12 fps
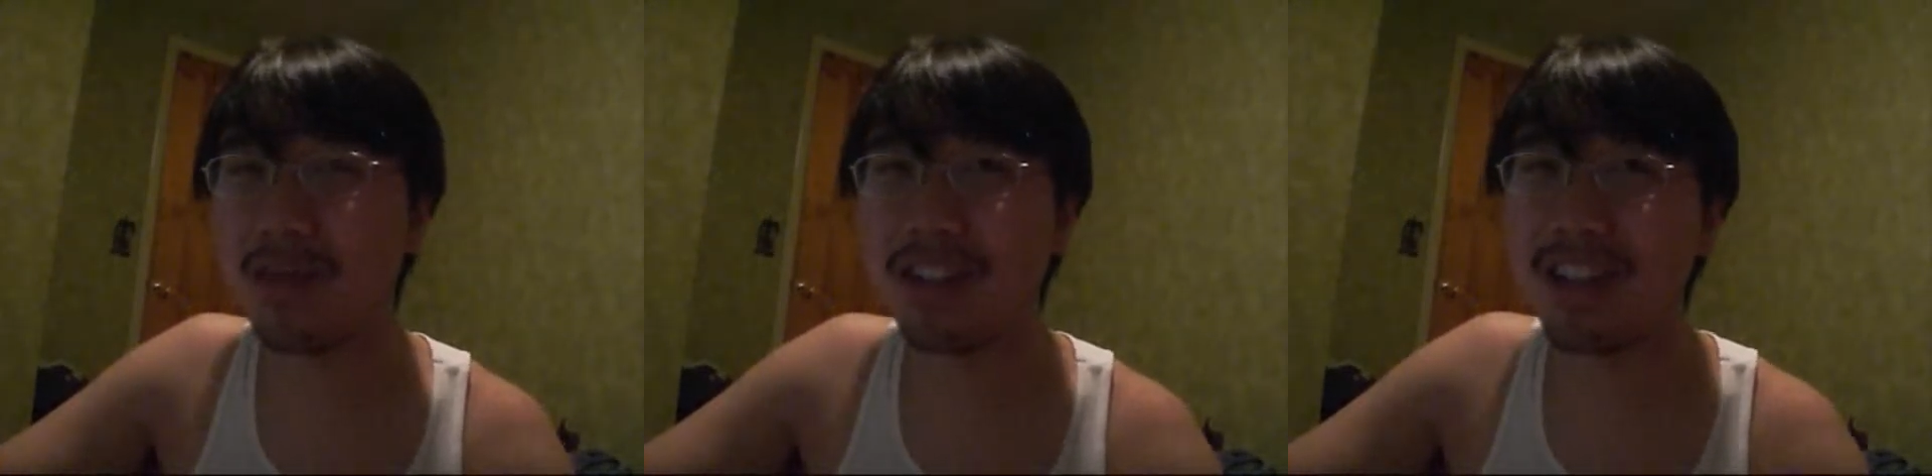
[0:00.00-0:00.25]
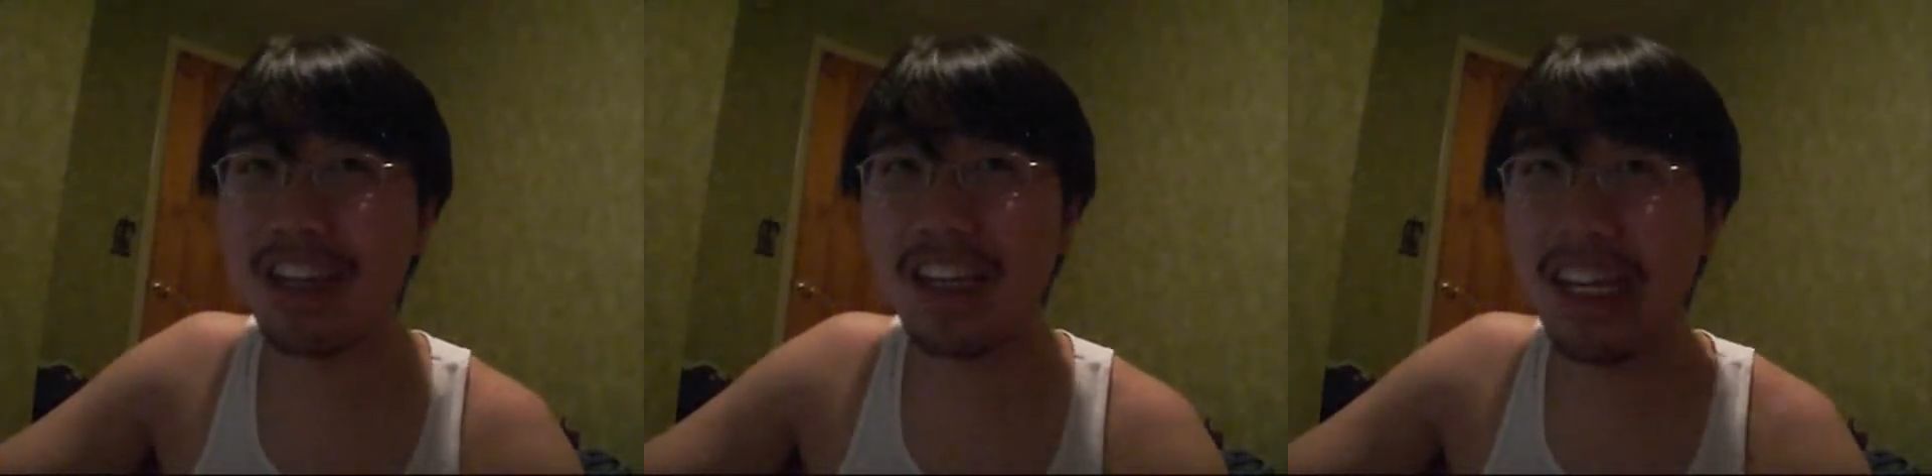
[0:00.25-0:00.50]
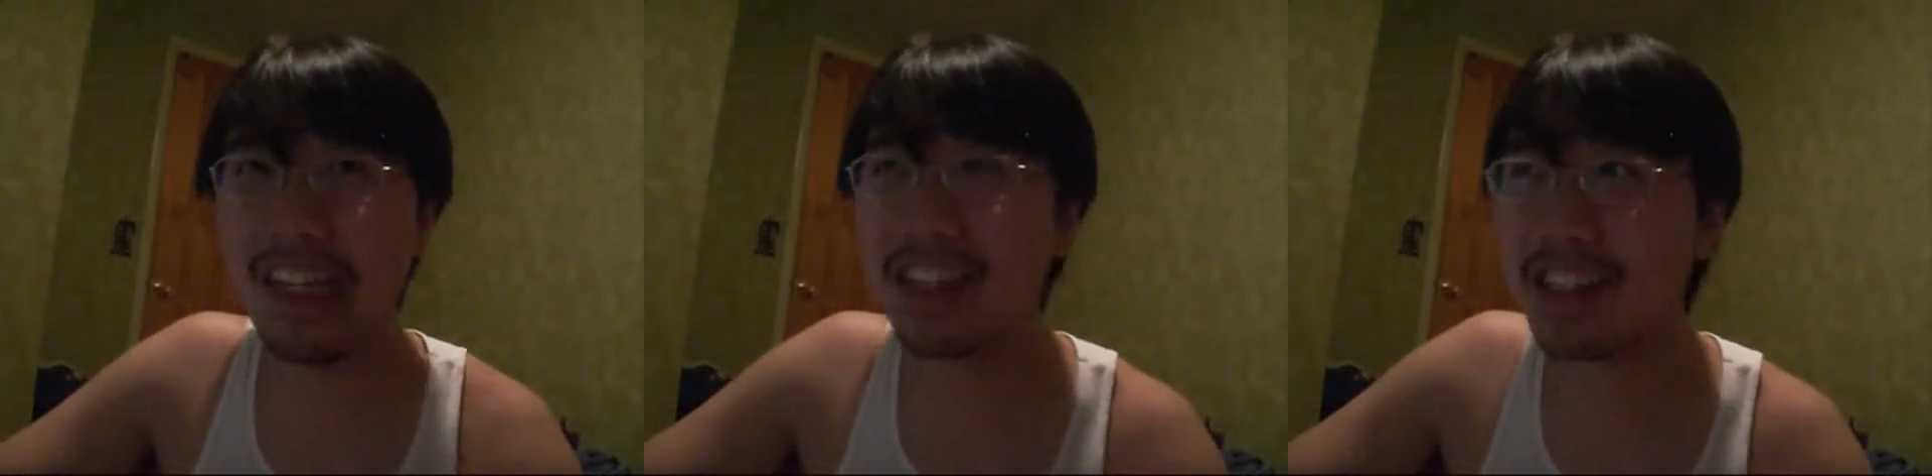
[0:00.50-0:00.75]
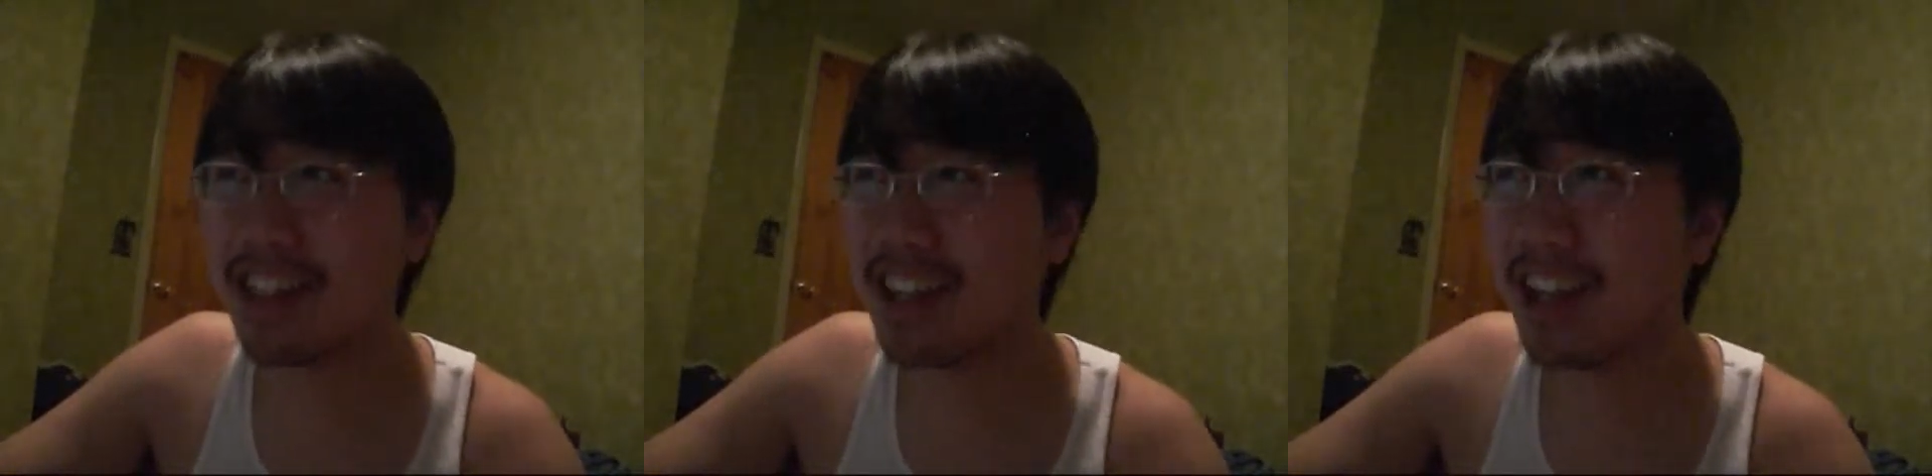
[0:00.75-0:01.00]
been saying
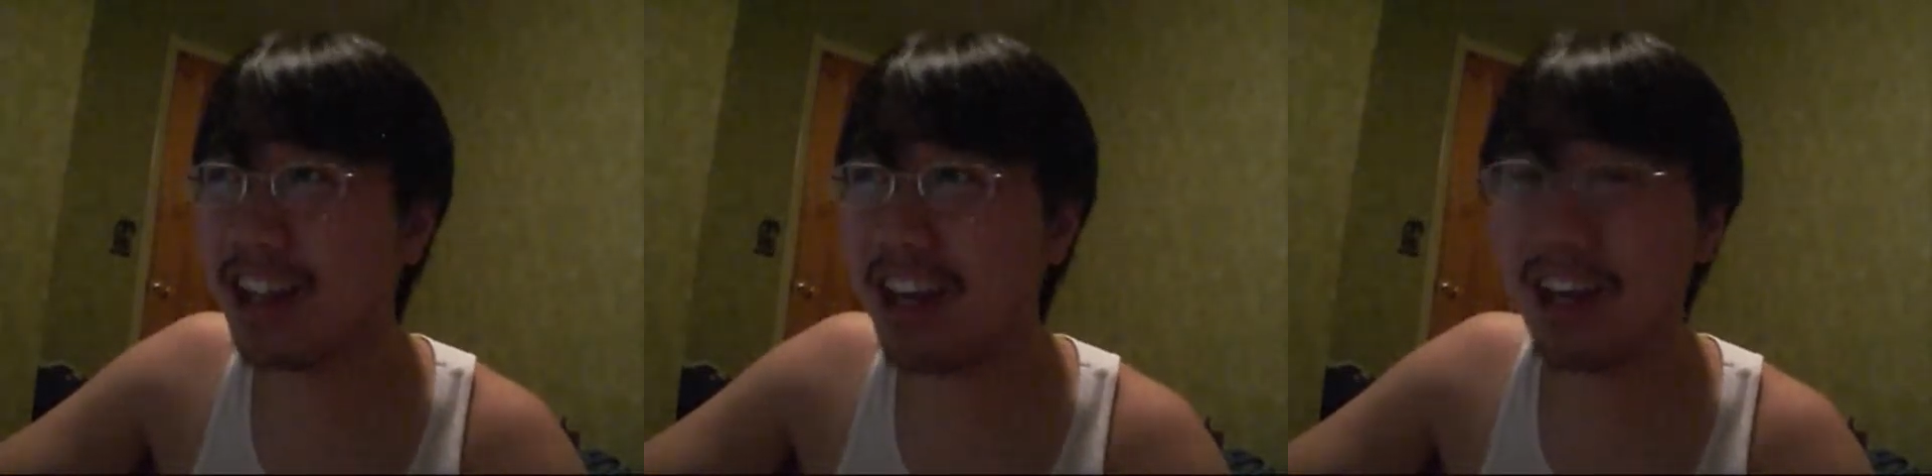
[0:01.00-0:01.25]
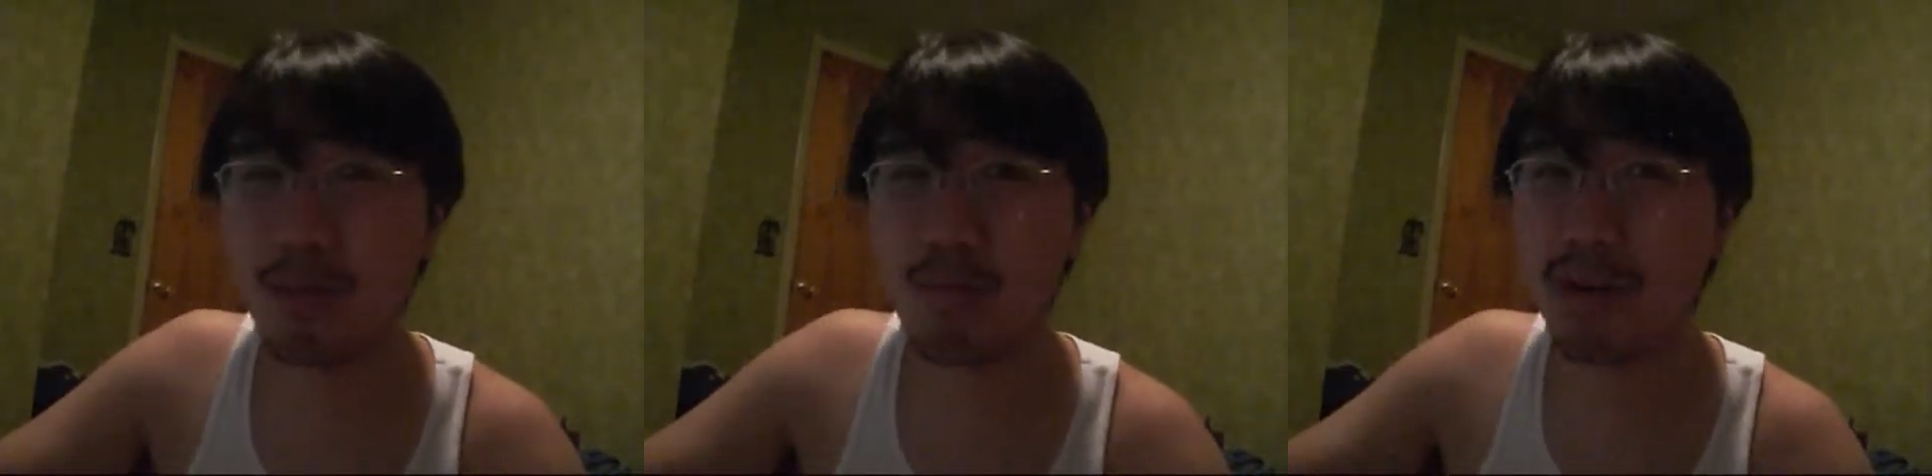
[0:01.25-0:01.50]
needless to say a lot,